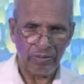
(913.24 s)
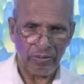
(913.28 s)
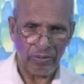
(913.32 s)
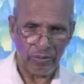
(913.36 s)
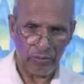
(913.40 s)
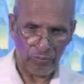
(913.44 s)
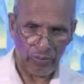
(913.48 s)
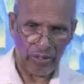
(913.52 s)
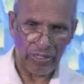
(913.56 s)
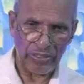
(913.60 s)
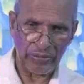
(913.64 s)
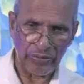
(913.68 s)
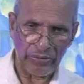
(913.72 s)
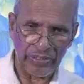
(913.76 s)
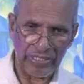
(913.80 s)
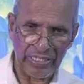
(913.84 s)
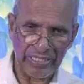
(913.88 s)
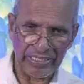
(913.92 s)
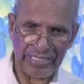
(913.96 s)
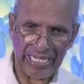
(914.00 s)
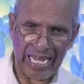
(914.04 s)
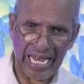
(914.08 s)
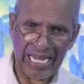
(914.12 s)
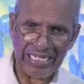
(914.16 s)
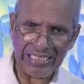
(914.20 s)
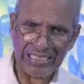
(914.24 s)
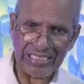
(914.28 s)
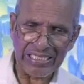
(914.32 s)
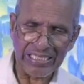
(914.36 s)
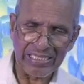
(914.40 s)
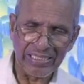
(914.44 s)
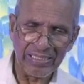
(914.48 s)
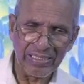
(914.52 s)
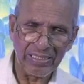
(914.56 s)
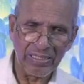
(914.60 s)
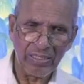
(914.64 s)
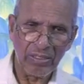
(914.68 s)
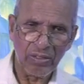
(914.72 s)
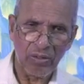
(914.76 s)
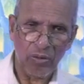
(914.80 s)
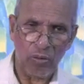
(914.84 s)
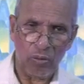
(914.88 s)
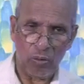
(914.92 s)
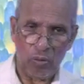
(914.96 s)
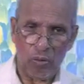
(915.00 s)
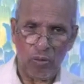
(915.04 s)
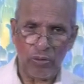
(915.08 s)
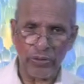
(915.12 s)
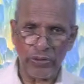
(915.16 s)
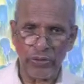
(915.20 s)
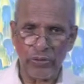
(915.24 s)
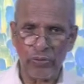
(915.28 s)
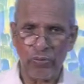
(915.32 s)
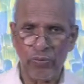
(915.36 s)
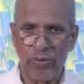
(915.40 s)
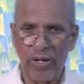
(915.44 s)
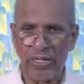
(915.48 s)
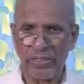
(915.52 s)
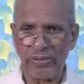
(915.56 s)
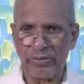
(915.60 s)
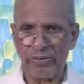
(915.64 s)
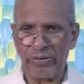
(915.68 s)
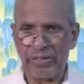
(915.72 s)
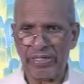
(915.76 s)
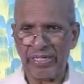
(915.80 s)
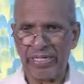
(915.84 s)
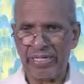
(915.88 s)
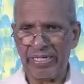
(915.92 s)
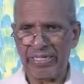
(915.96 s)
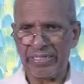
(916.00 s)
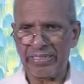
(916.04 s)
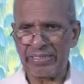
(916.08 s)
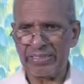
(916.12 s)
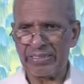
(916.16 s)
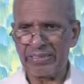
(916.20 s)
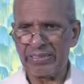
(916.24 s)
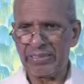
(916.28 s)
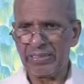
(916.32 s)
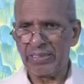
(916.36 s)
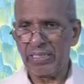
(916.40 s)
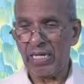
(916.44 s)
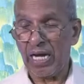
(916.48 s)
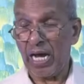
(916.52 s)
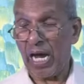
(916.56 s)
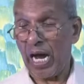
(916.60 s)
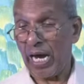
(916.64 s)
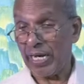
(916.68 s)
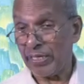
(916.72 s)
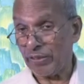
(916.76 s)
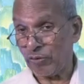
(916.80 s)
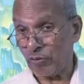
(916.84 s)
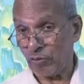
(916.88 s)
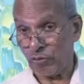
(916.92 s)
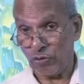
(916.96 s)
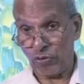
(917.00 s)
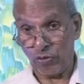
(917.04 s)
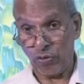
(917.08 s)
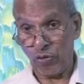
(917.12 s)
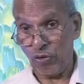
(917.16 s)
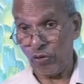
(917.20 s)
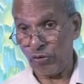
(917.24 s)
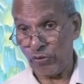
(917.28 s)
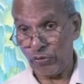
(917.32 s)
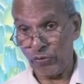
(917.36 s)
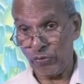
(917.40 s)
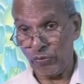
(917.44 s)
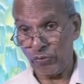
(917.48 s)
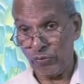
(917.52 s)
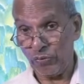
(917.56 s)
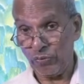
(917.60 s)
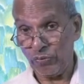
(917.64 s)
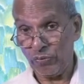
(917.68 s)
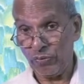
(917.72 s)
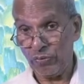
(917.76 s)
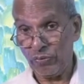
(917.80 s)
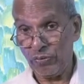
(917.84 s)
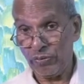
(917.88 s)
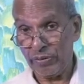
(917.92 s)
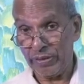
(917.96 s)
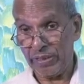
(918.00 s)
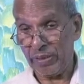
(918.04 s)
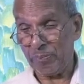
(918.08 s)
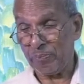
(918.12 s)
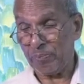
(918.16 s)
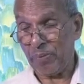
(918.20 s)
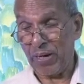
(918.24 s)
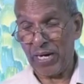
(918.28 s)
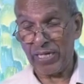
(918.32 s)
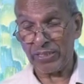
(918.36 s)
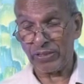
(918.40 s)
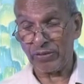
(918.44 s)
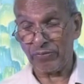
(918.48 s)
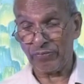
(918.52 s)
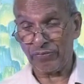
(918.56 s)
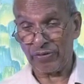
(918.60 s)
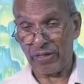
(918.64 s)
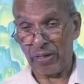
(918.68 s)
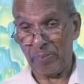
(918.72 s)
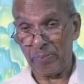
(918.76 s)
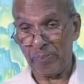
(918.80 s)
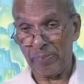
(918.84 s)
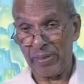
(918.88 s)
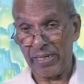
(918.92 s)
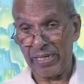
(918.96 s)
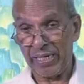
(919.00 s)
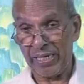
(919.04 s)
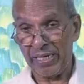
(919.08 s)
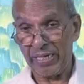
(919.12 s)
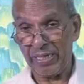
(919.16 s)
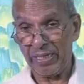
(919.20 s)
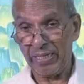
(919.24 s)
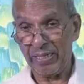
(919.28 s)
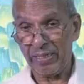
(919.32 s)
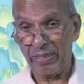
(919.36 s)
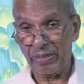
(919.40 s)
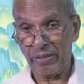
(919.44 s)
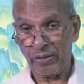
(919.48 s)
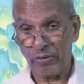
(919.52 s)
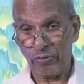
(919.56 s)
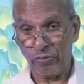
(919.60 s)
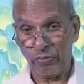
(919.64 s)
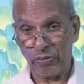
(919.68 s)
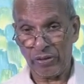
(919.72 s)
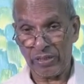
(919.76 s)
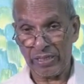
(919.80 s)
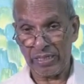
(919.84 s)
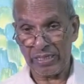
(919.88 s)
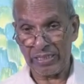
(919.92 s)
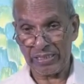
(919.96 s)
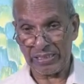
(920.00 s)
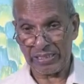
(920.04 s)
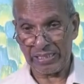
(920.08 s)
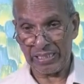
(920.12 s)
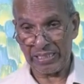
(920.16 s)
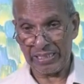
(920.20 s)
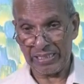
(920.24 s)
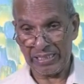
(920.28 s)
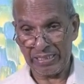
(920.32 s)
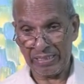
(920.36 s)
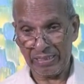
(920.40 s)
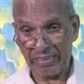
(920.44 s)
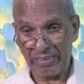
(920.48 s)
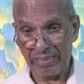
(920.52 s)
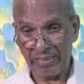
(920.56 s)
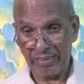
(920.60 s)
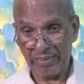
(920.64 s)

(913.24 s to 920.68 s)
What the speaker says: Do you want to hear that? Or you want to hear, "I don't know you. Depart from me, you cursed."